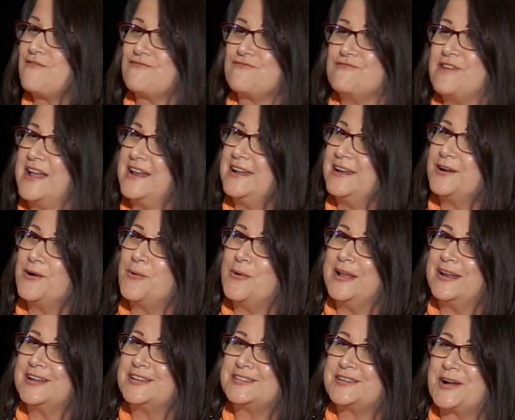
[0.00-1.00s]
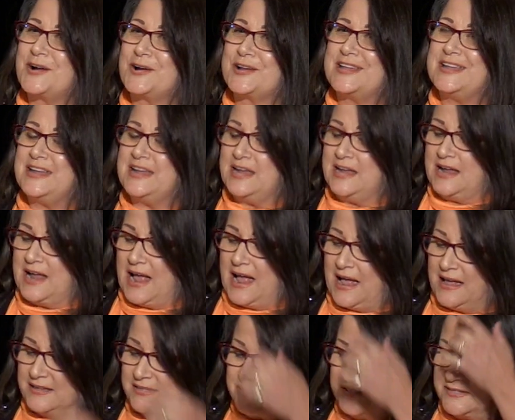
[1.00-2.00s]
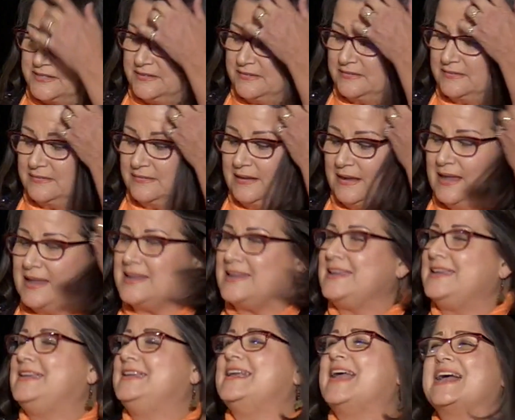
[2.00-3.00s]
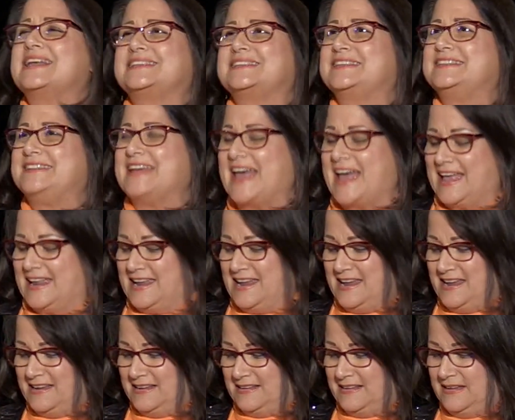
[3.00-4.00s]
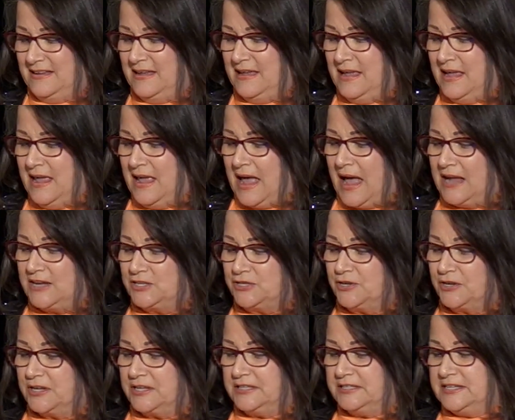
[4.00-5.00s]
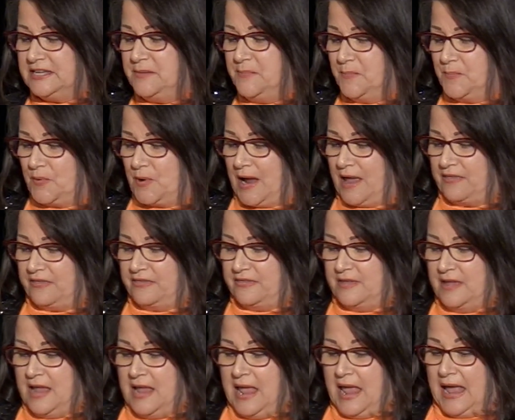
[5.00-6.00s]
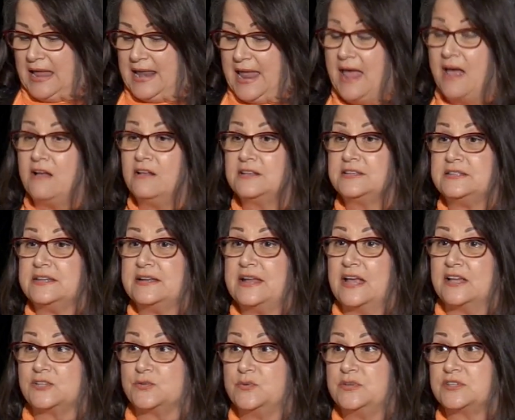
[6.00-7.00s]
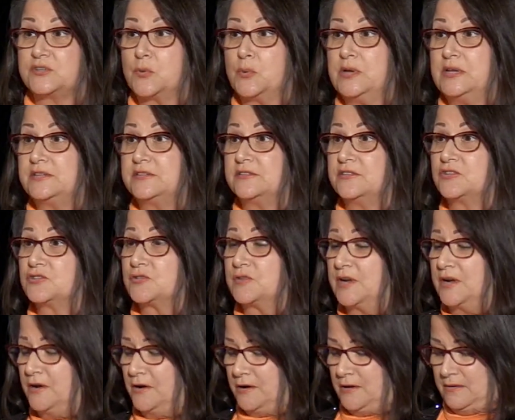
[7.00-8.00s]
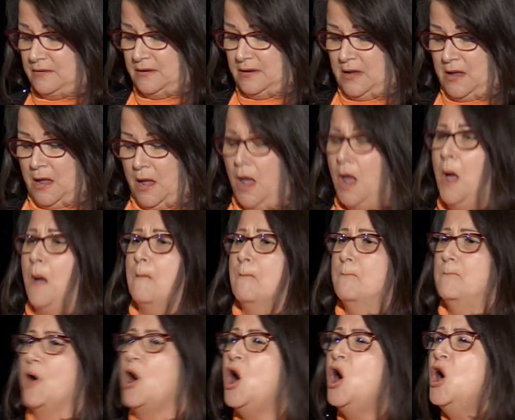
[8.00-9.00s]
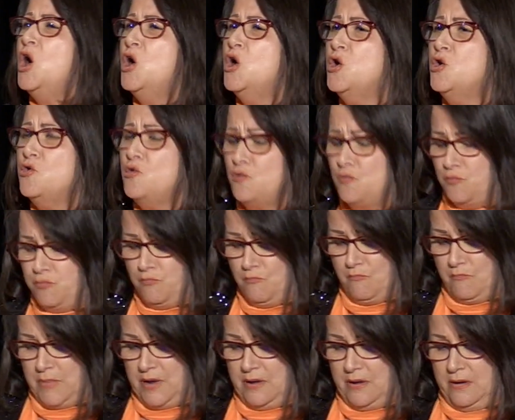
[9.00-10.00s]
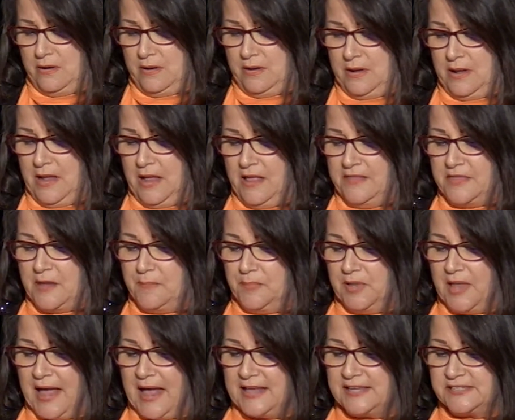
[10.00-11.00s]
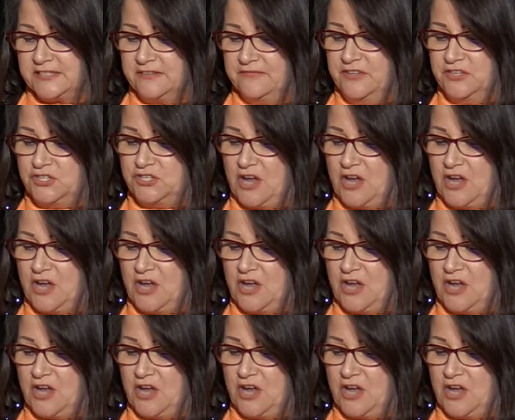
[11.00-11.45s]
"Ready to win a turkey?" he asked. "Yes, Daddy." I took a deep breath and held it as we squeezed the trigger. Boom! The blast of the